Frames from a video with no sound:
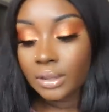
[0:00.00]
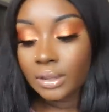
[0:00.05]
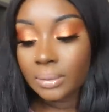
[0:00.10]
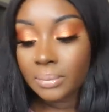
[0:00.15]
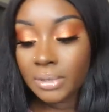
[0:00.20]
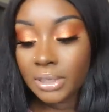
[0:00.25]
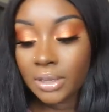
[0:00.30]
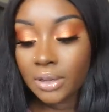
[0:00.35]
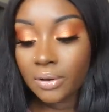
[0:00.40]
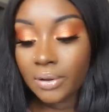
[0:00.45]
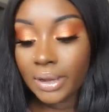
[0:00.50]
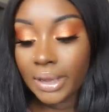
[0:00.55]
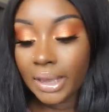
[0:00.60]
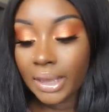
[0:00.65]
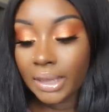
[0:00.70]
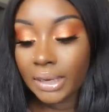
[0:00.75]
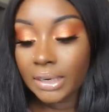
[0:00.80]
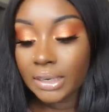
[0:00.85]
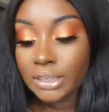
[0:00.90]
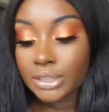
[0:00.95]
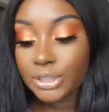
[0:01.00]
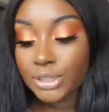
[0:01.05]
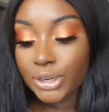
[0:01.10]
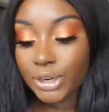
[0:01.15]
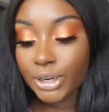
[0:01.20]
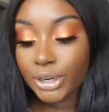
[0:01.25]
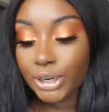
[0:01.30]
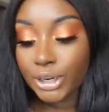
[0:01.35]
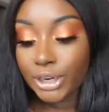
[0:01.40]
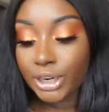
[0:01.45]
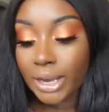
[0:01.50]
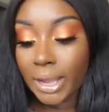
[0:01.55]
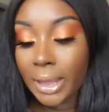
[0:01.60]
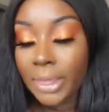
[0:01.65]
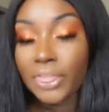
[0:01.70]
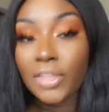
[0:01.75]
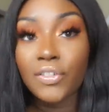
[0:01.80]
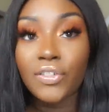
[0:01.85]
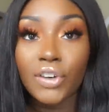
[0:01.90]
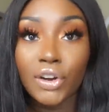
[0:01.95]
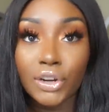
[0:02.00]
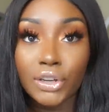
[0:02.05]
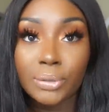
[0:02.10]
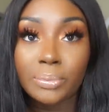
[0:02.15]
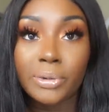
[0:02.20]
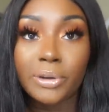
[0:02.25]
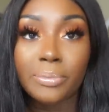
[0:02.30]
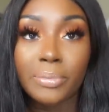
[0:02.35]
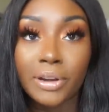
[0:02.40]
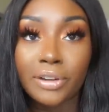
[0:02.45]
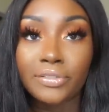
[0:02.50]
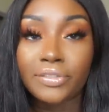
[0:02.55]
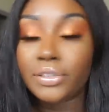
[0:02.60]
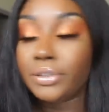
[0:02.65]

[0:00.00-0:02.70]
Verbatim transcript: Let me go ahead and turn the volume of my